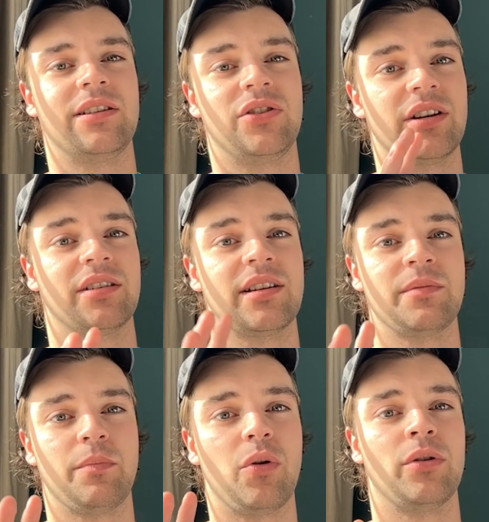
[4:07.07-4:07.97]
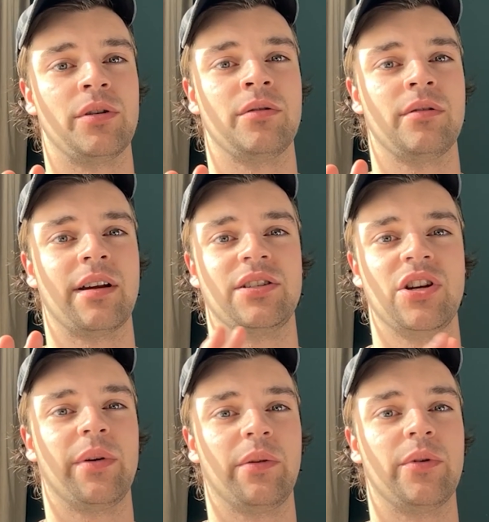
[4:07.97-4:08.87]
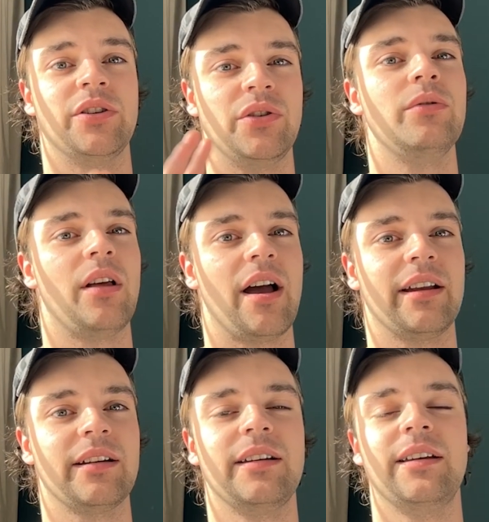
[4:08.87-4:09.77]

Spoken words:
is just as important as knowing what you do like.